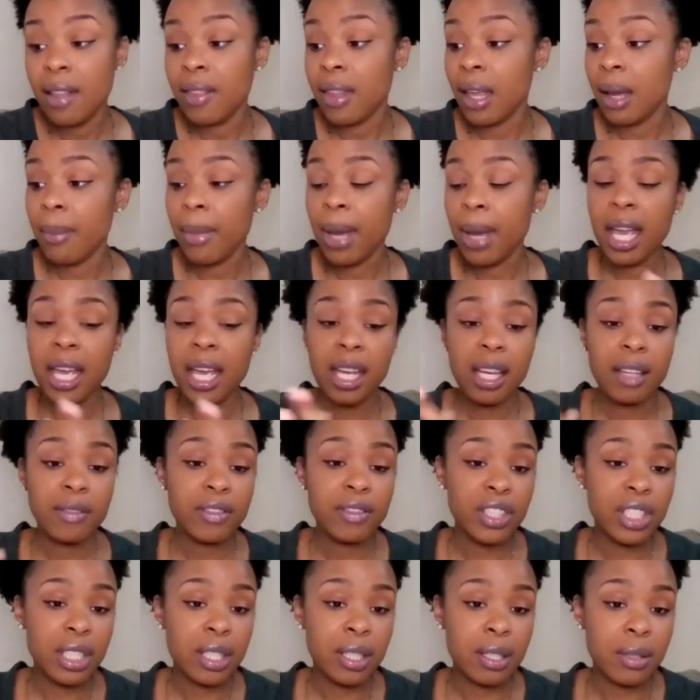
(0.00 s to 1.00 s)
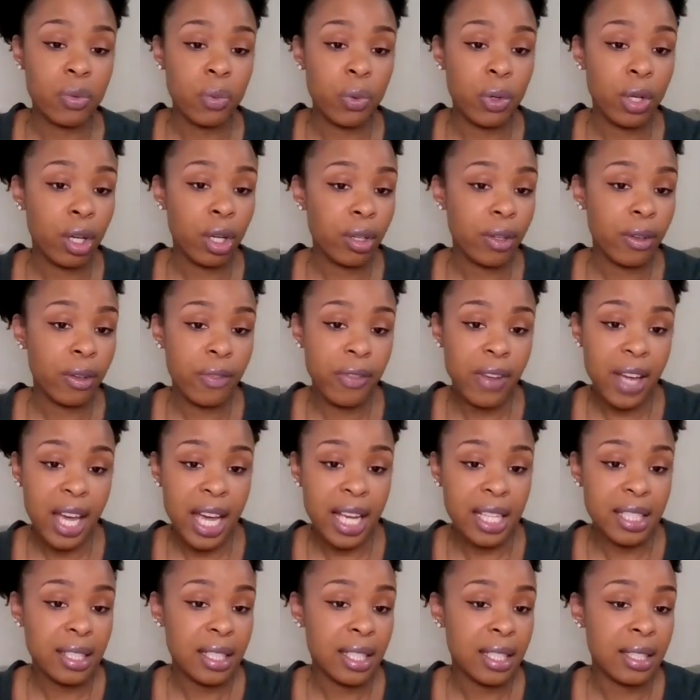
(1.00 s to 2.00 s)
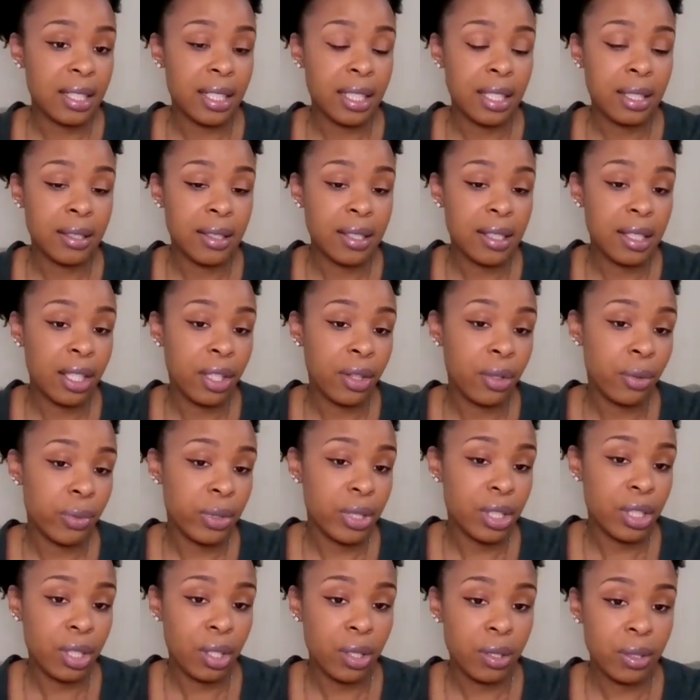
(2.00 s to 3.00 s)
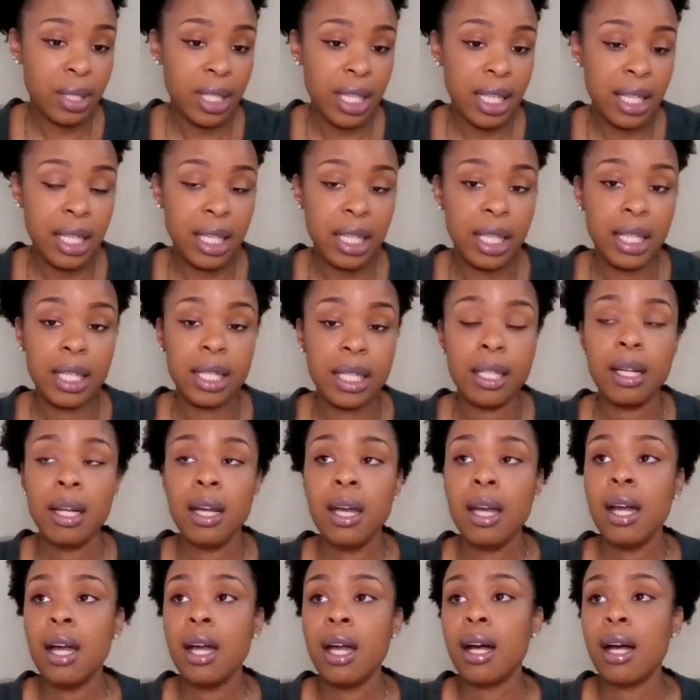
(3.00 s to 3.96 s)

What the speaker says: They may have just went on a fast and didn't see the result they needed.